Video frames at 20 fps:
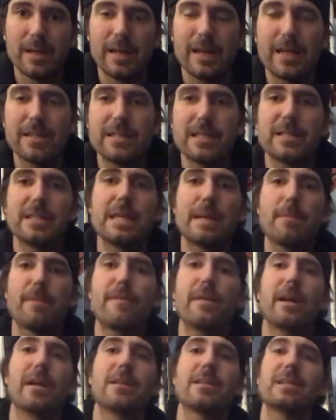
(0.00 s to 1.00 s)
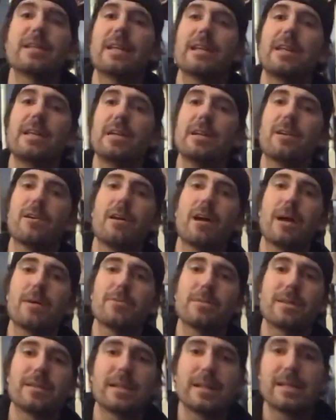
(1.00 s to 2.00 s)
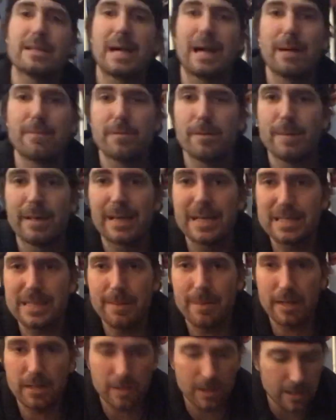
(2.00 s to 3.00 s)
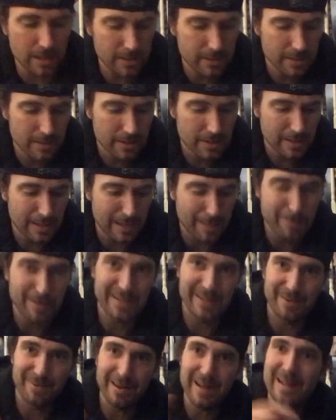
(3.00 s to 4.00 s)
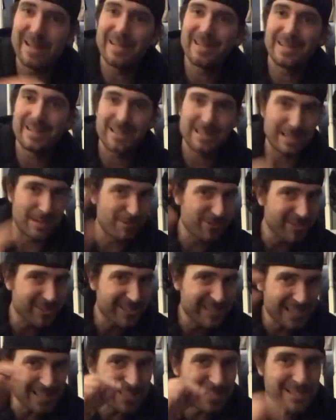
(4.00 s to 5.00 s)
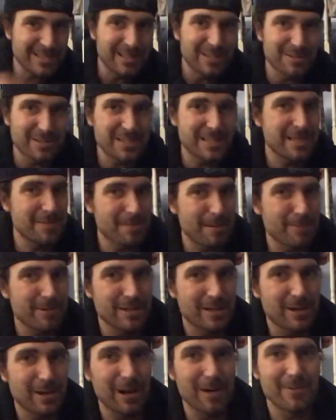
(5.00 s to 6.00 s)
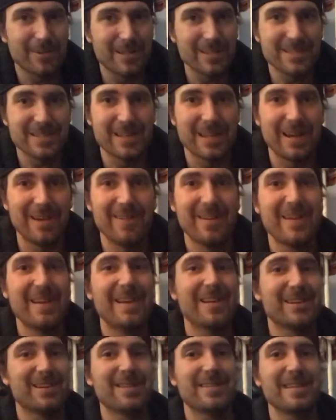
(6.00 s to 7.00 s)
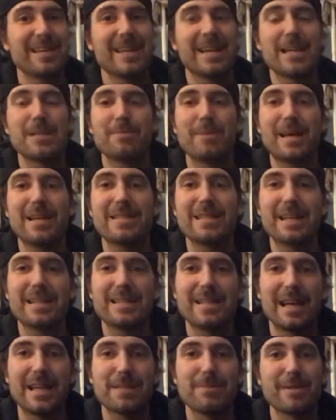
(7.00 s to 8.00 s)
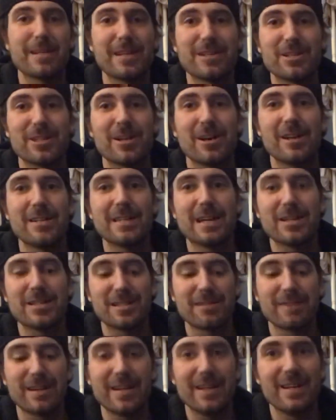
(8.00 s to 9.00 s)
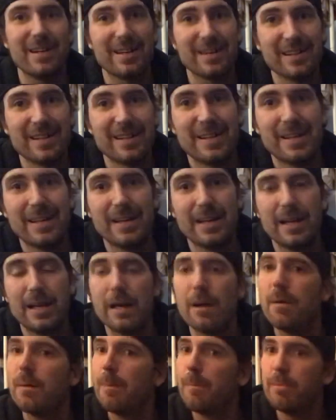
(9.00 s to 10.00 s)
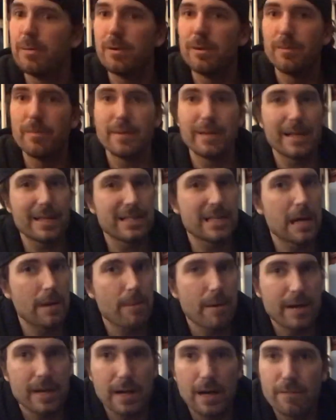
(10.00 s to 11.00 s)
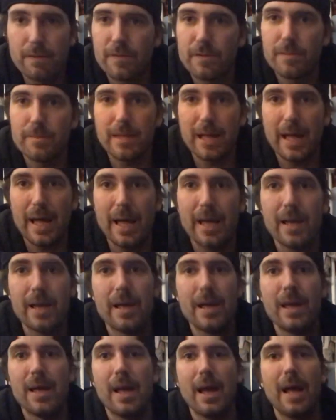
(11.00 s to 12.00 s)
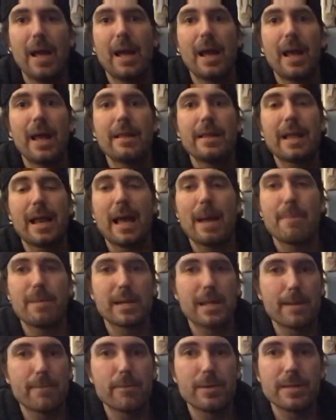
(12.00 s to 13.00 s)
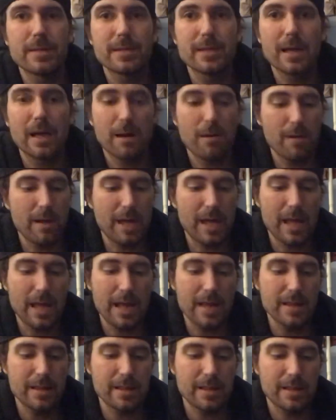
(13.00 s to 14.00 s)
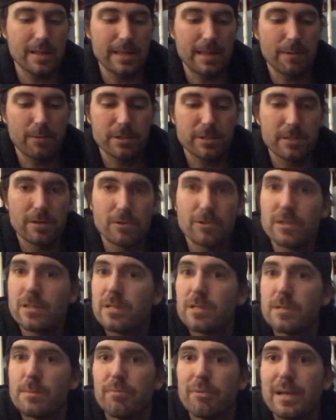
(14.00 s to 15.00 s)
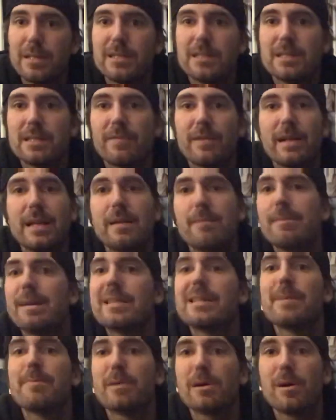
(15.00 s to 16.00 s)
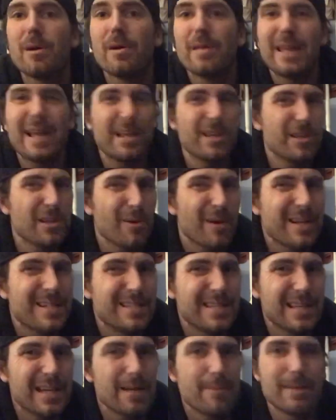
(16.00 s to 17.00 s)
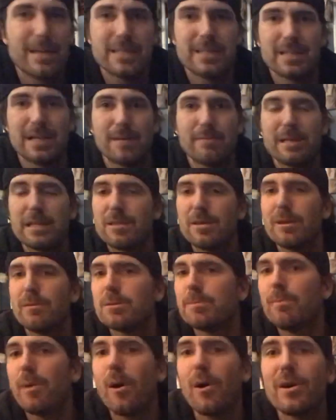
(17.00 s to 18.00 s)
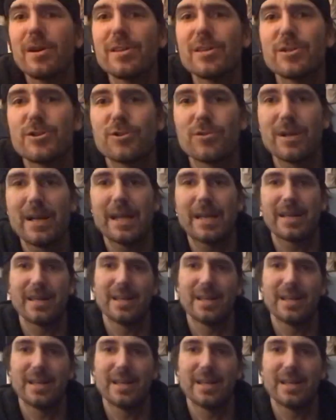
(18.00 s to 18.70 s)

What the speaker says: And I say, snap your fingers, your card comes right to the top. They're like, that's not my card. I'll be like, you're right, because I was just testing you to see remember your card was, you know? Good thing you guys passed that test because your card's actually right here. You know, boom, that's how I covered from that. And that happened a couple weeks ago, and they were still just as impressed as if I didn't mess up at all. They had no idea I messed up. They thought it was part of the trick.